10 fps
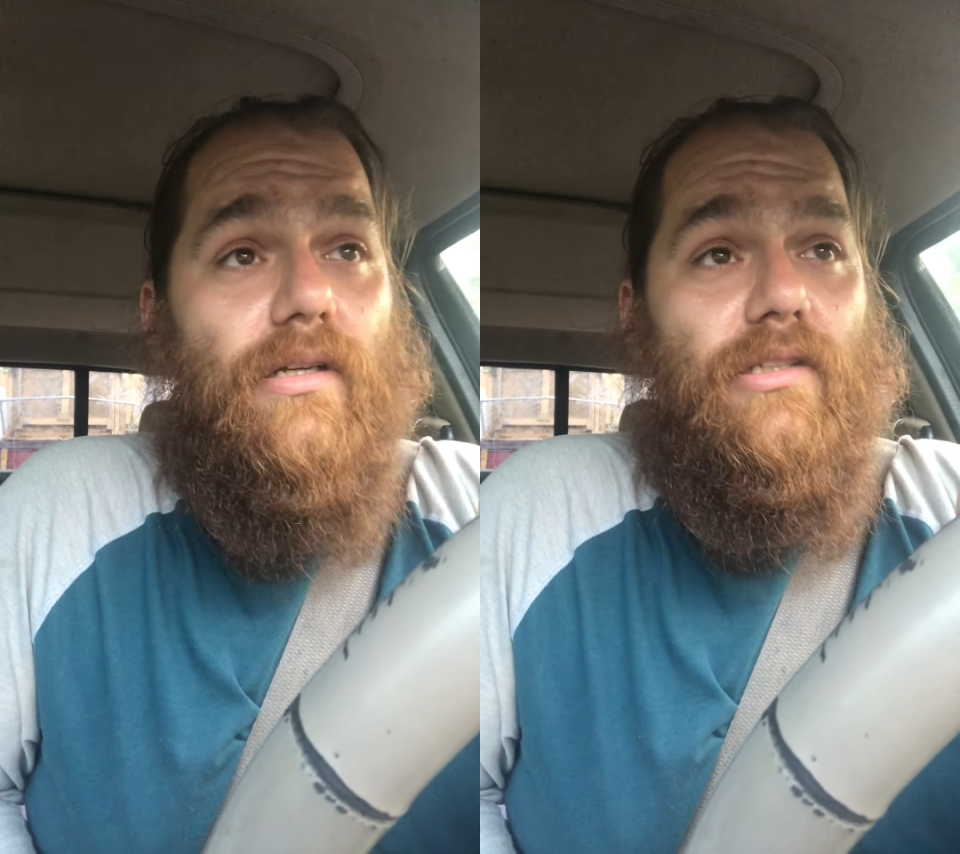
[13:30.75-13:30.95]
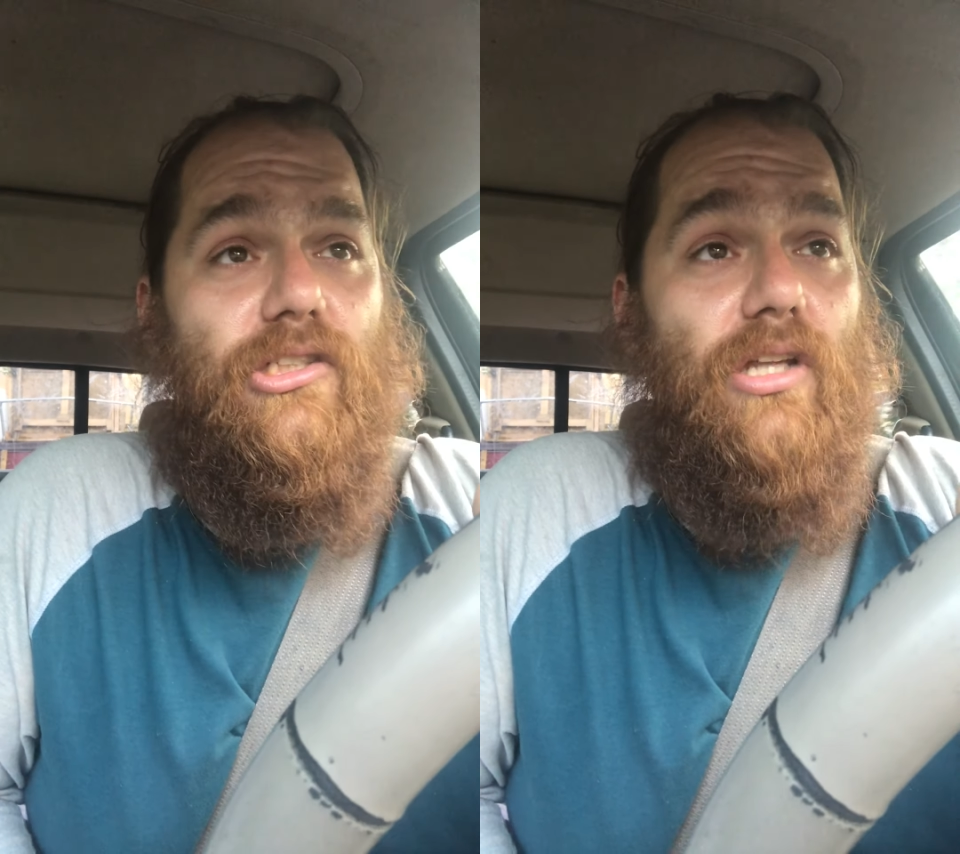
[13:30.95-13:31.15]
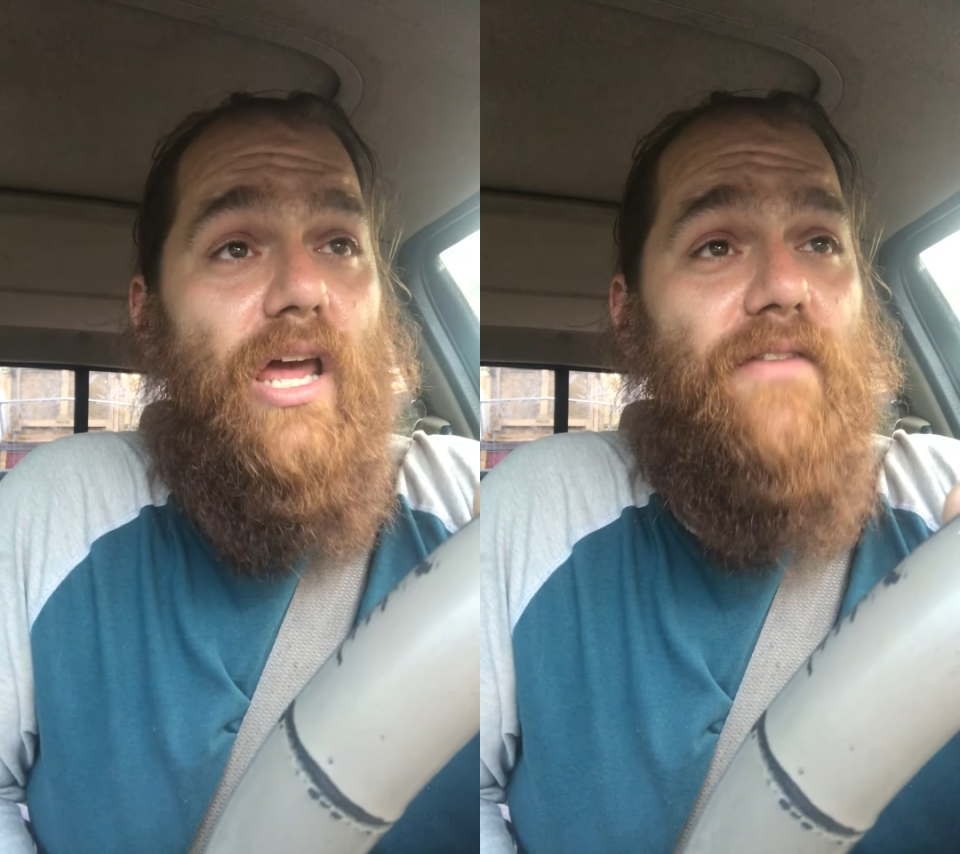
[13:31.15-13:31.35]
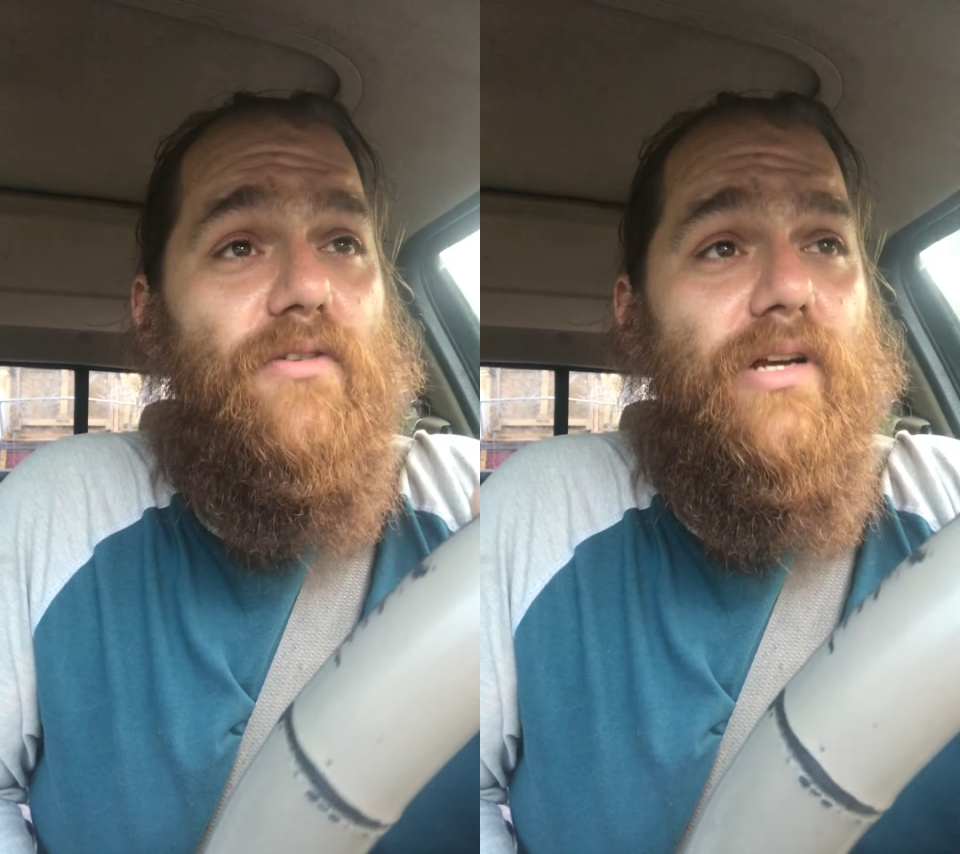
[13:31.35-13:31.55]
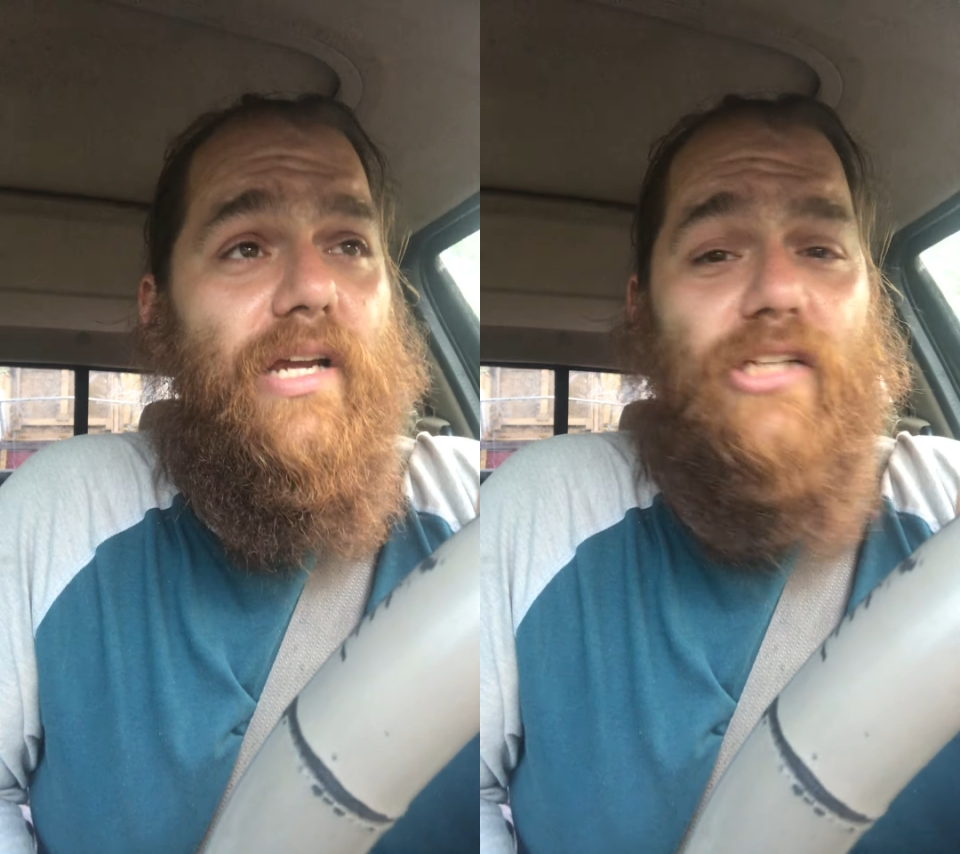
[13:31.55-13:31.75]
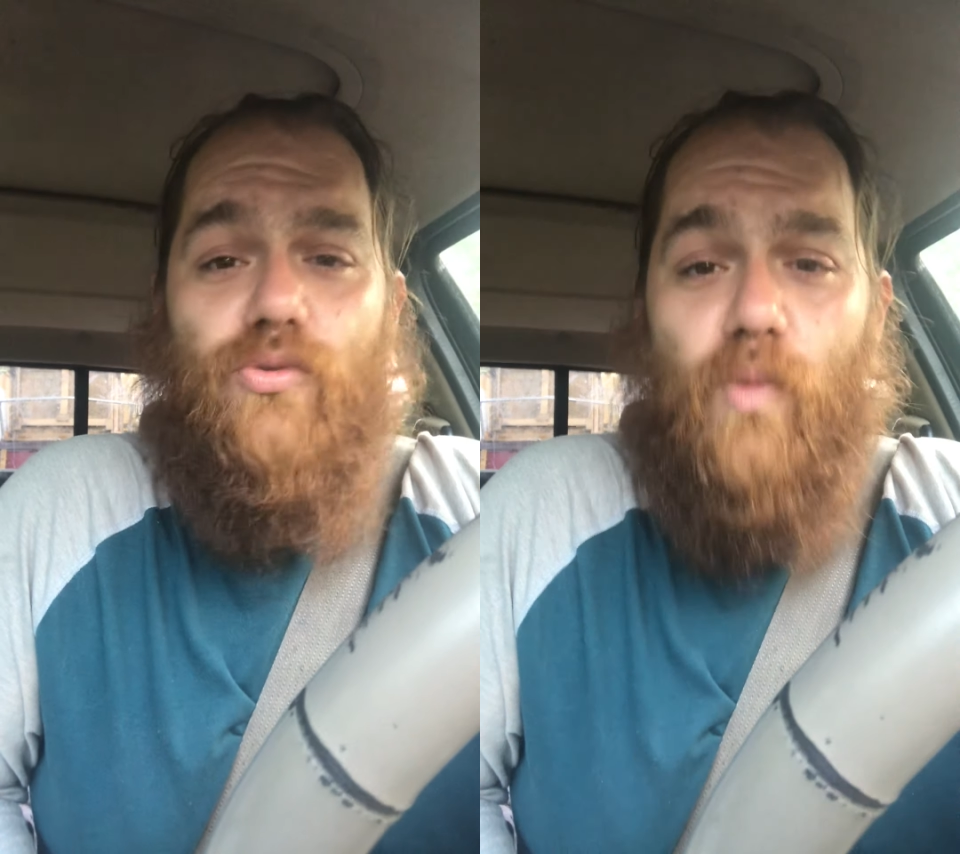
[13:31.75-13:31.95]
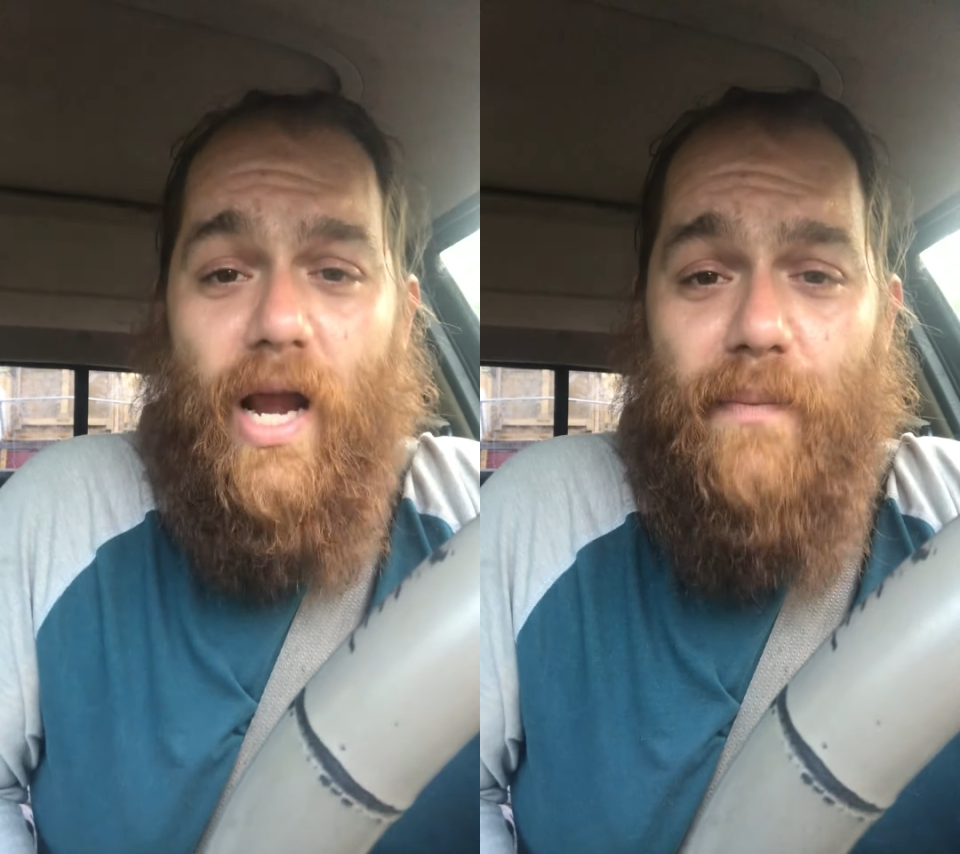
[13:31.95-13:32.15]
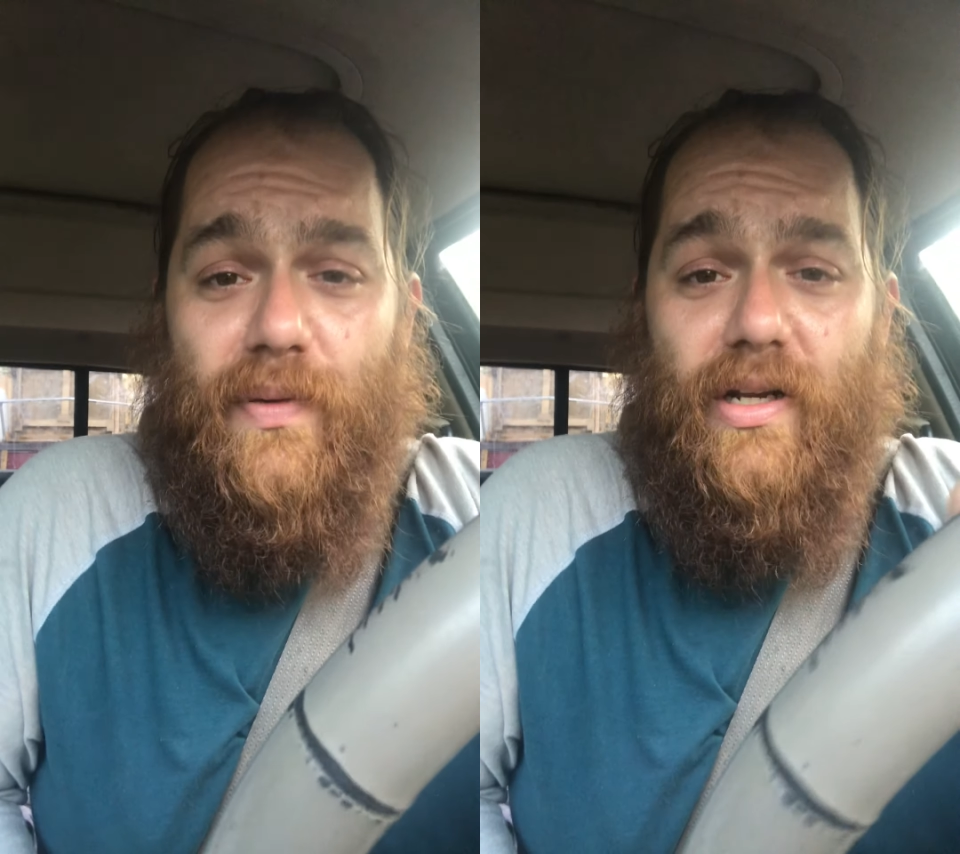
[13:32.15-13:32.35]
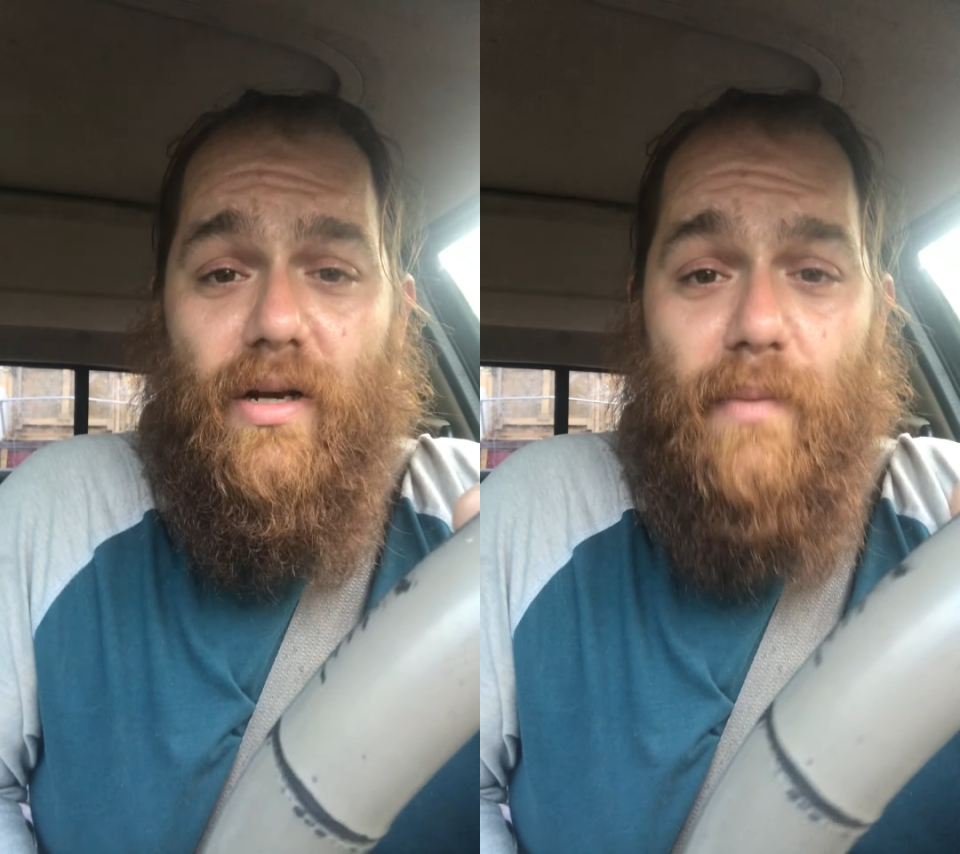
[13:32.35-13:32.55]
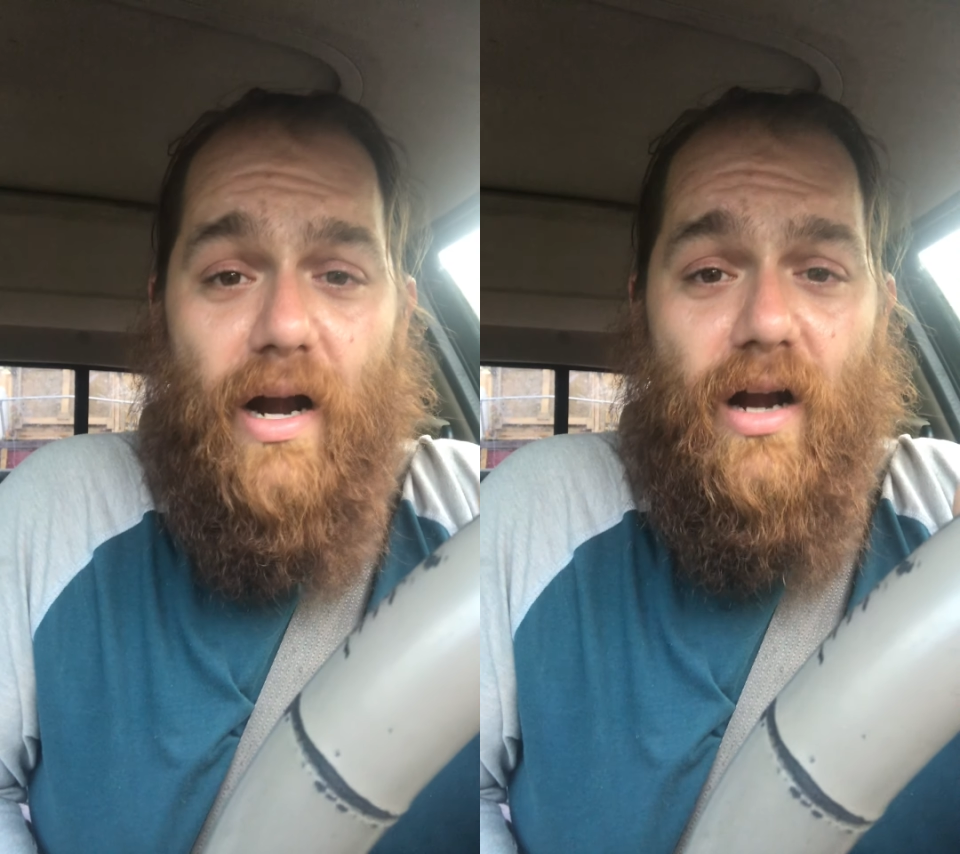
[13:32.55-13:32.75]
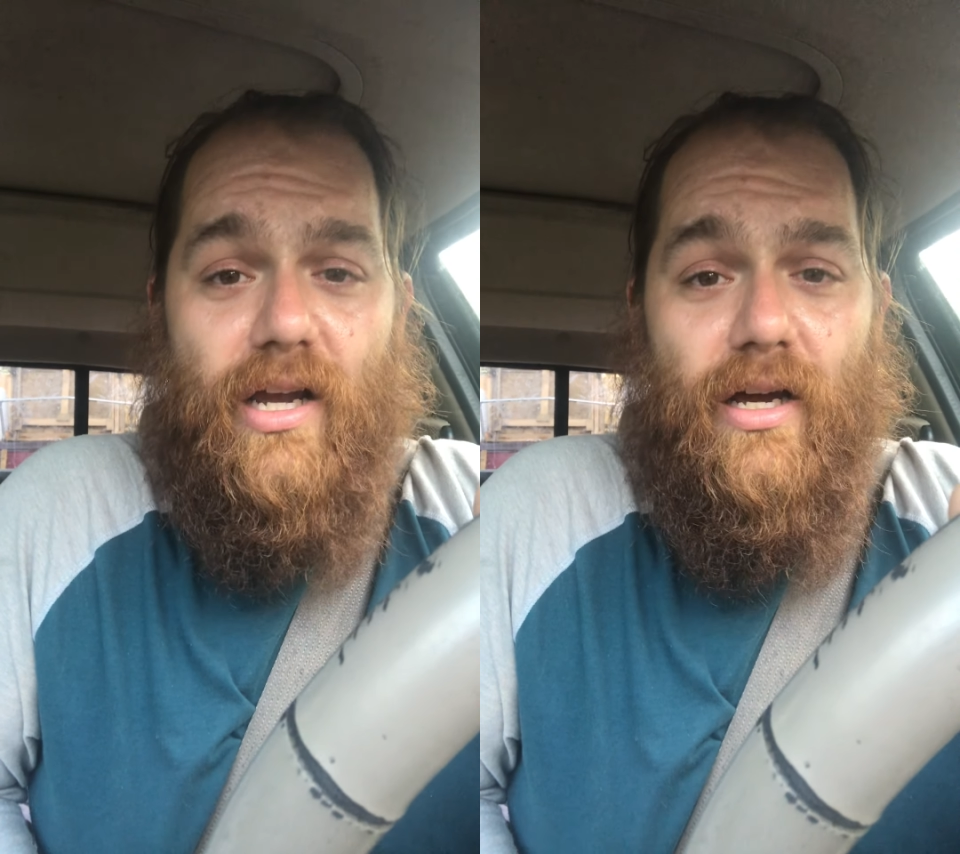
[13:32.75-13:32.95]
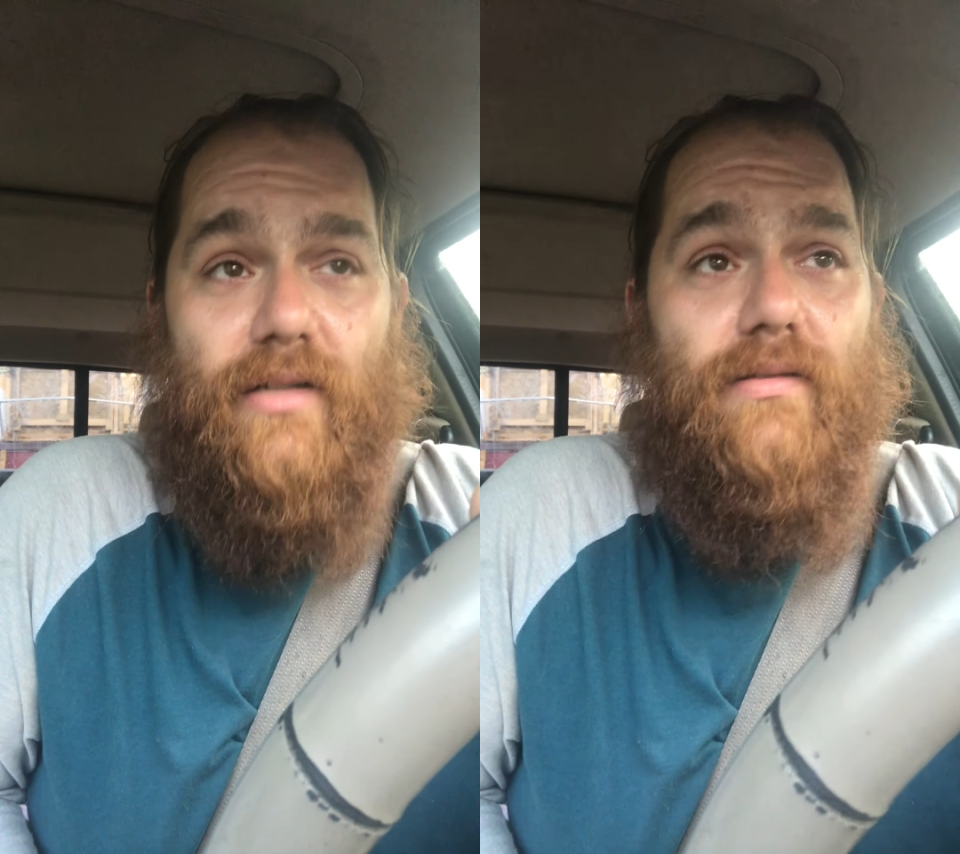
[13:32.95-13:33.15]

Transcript: Slavery is rampant in America.